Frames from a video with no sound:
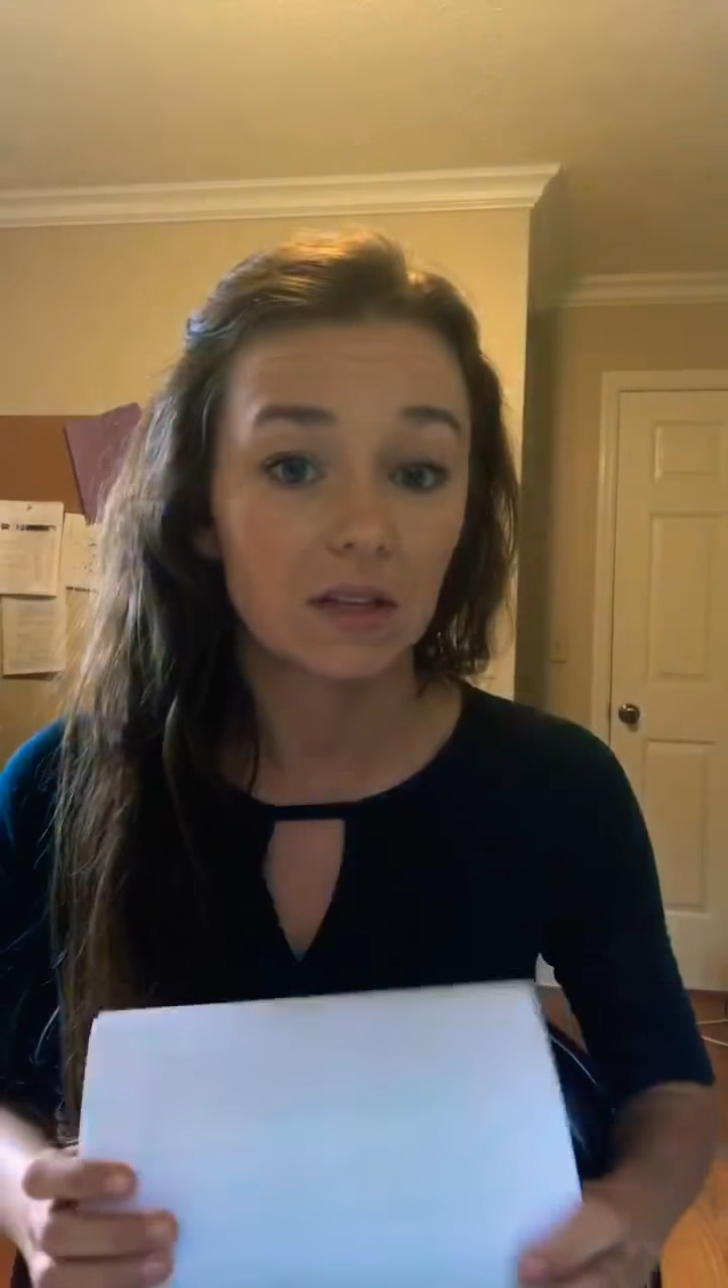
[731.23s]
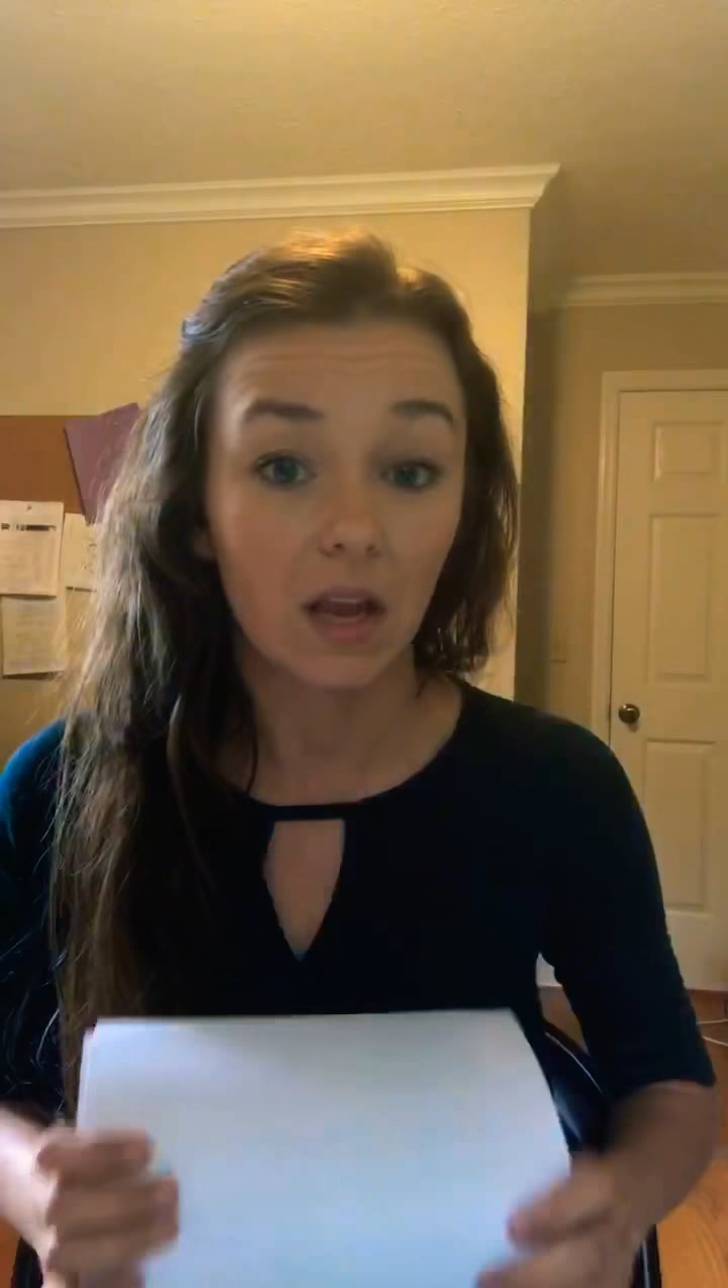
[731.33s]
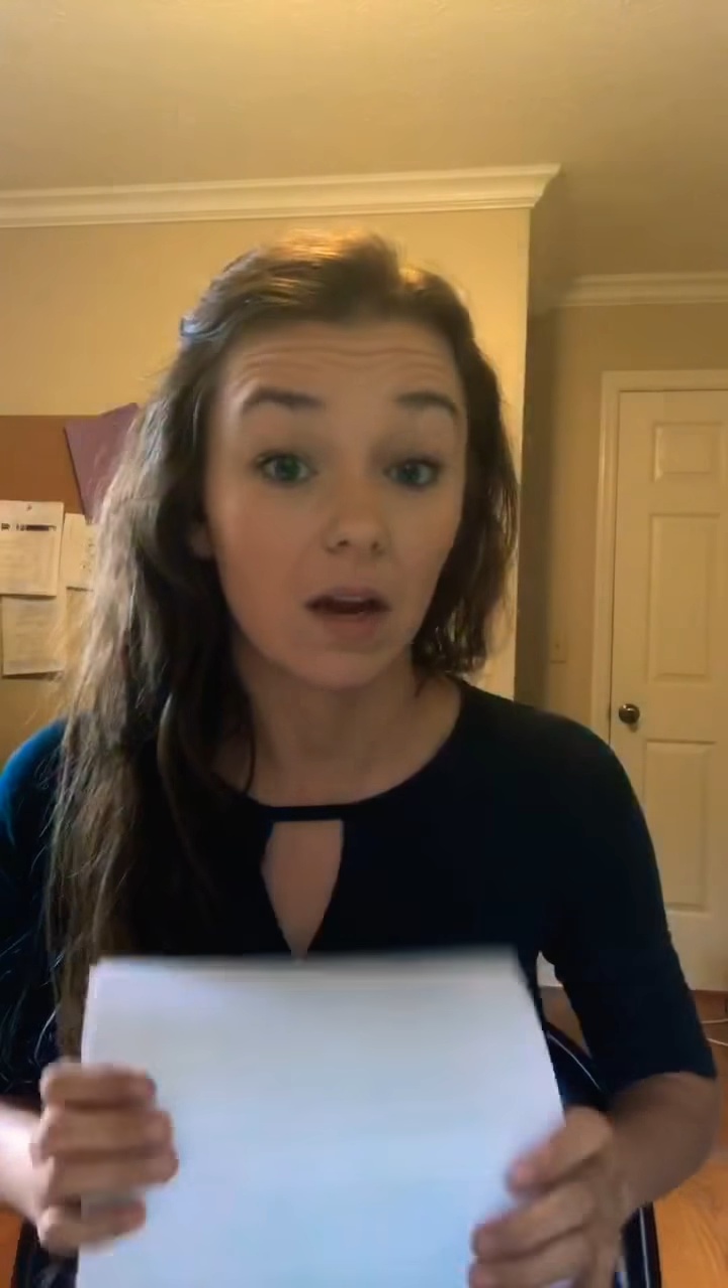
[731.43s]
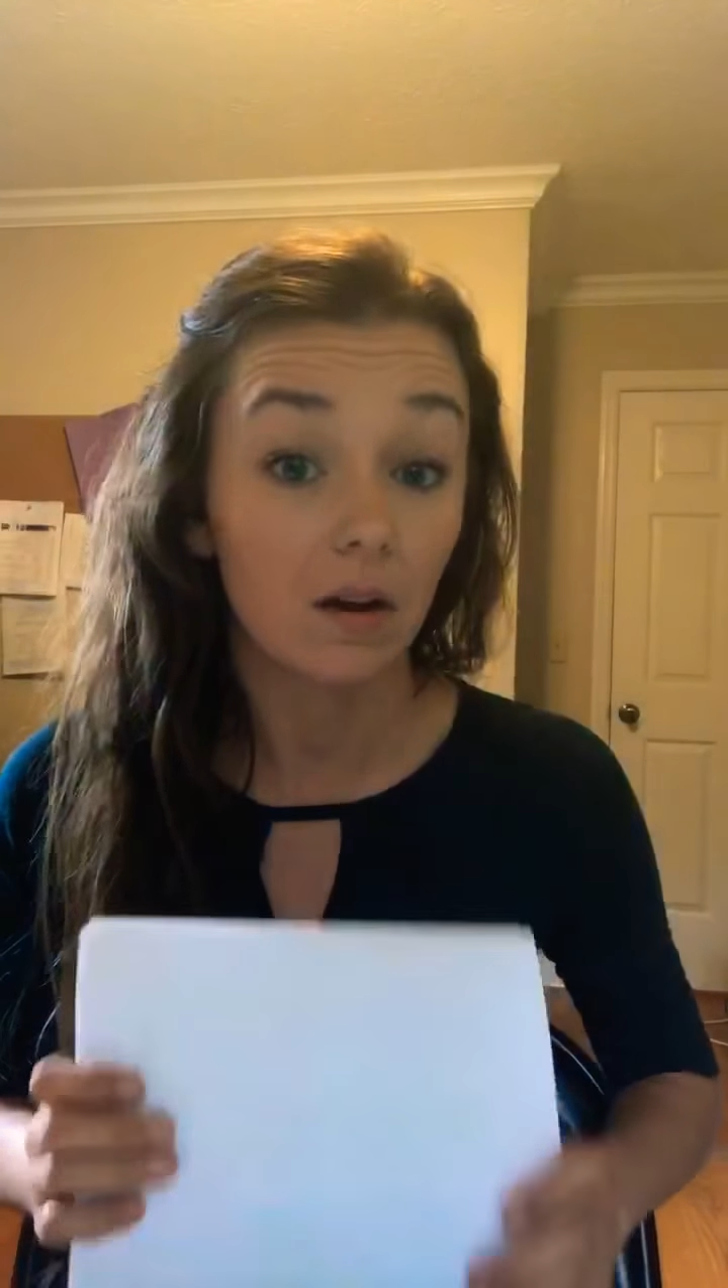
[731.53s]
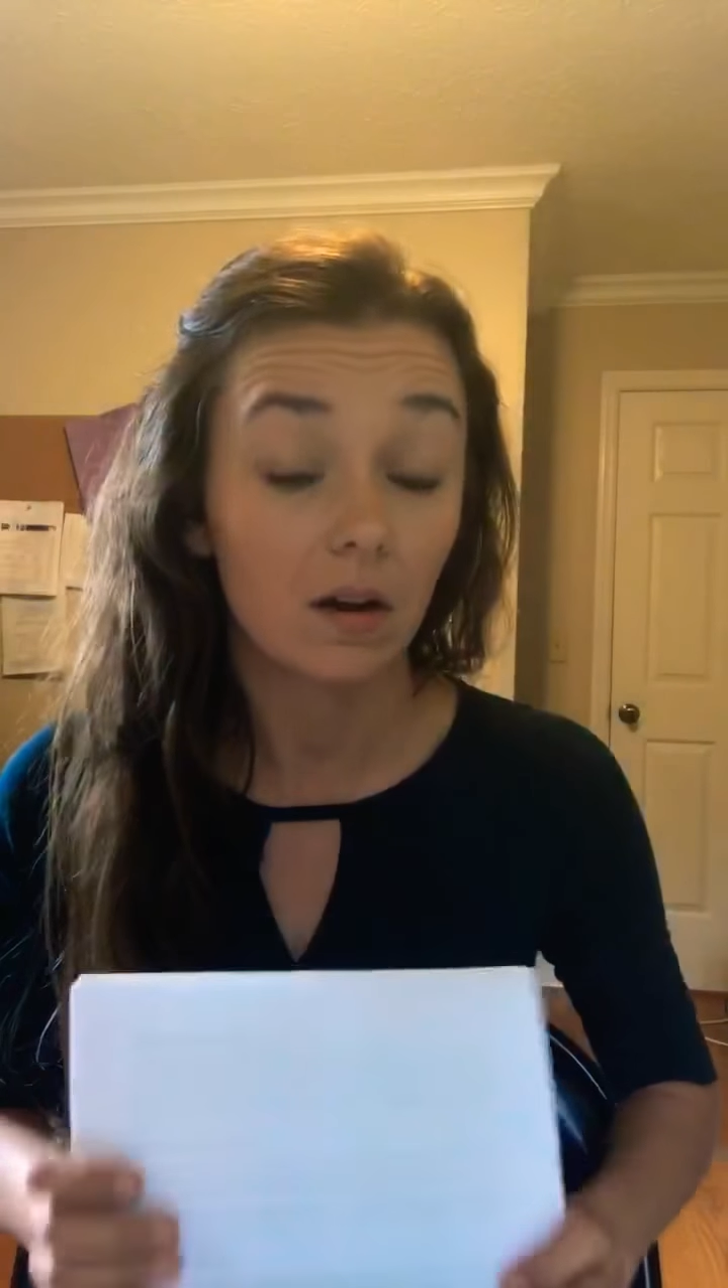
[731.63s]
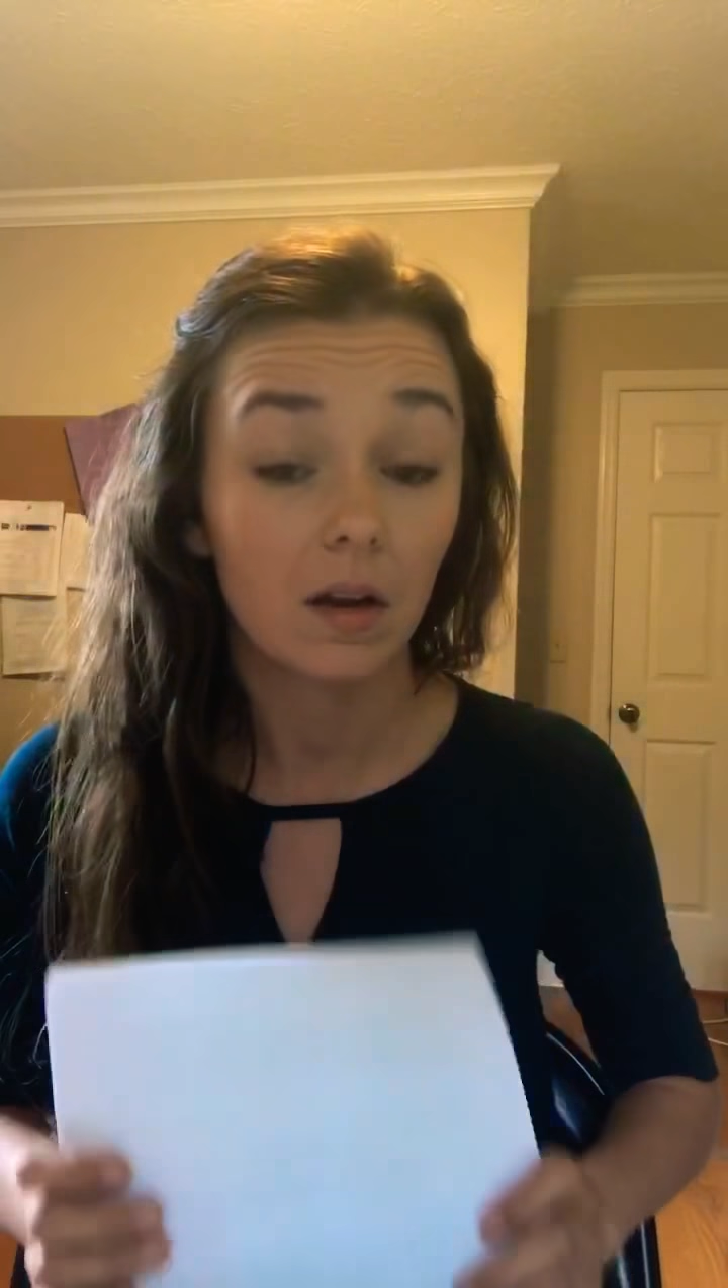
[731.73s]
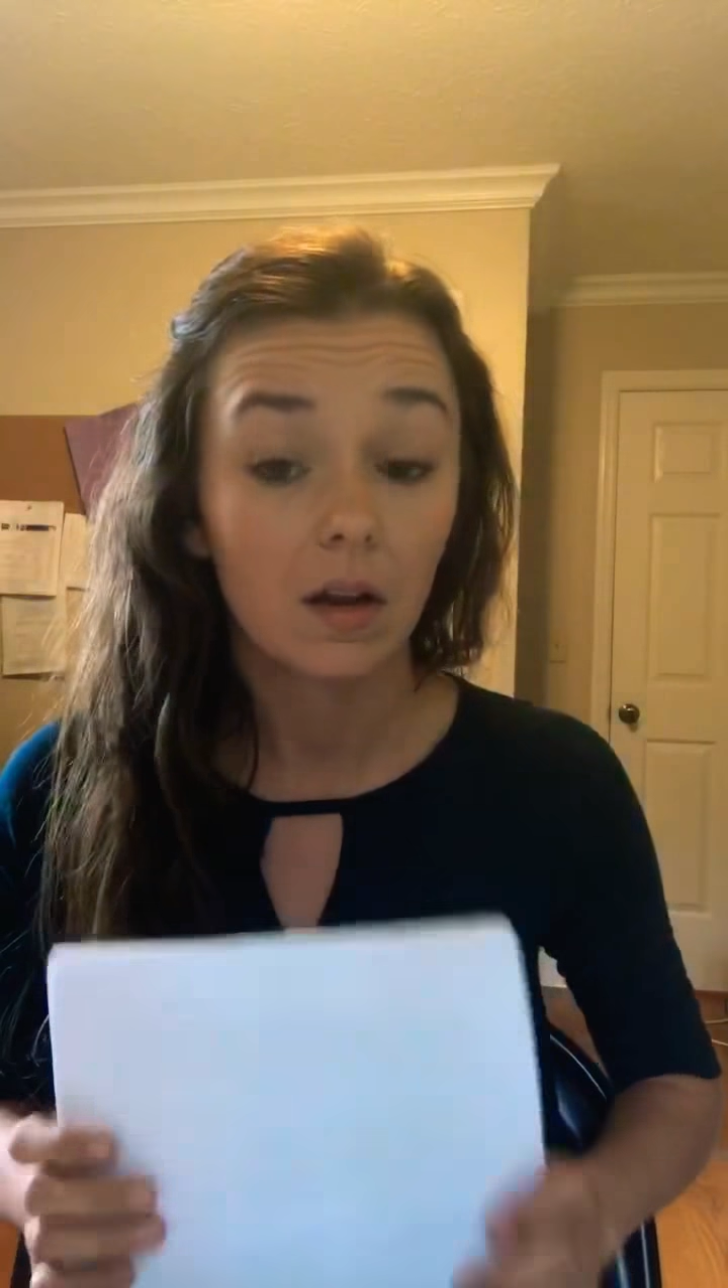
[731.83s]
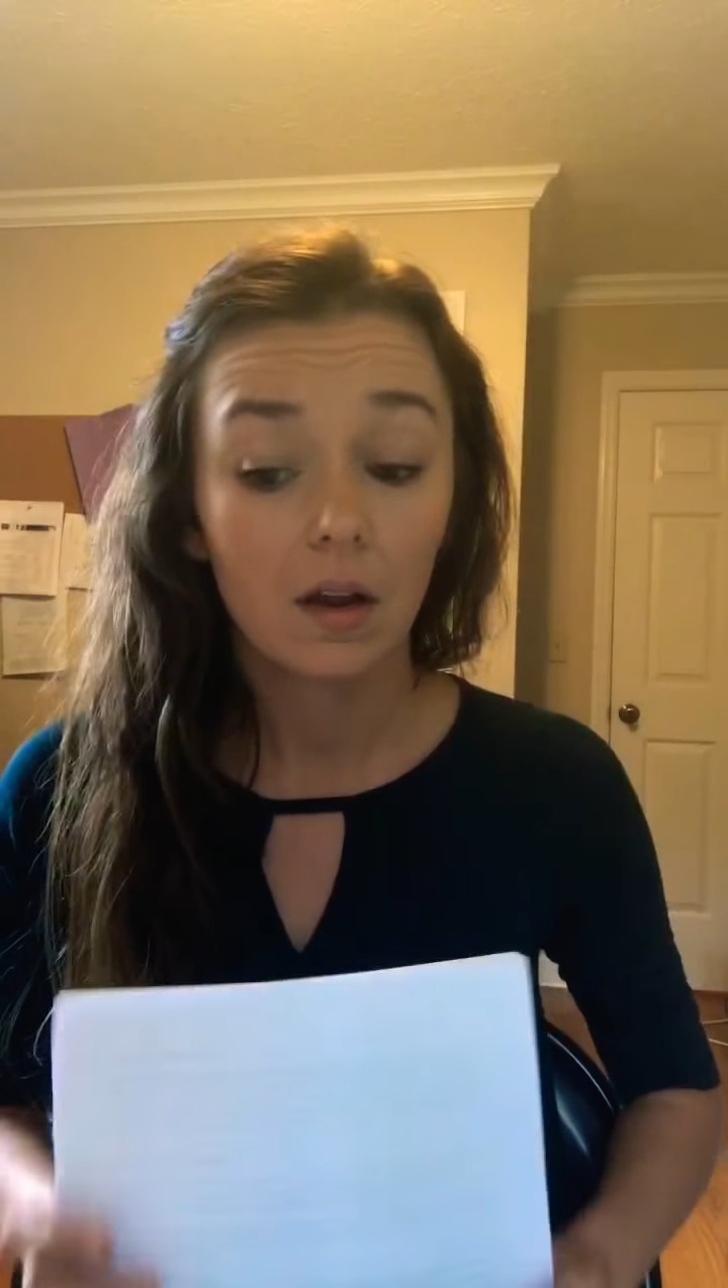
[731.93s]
to carry